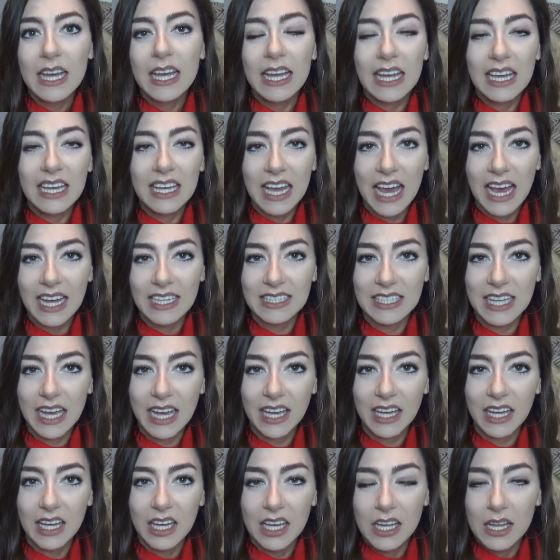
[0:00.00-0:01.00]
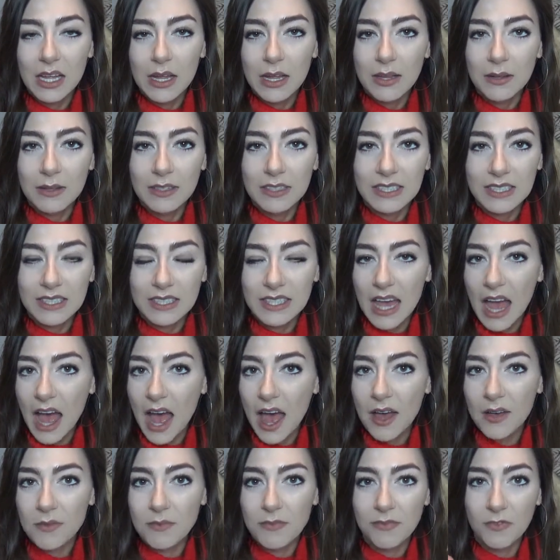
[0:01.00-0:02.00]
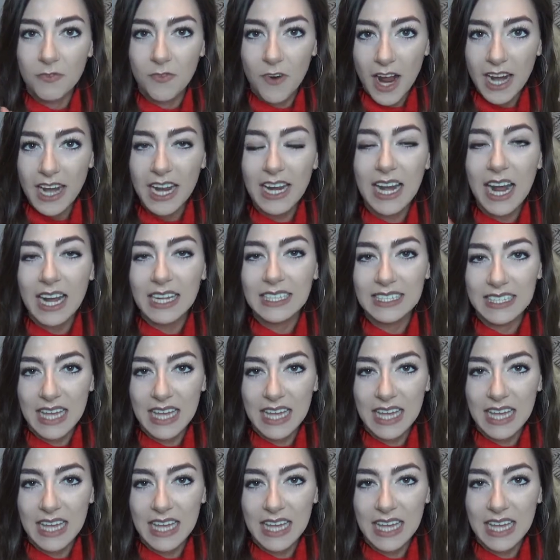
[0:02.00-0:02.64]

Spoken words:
he has like Friday night,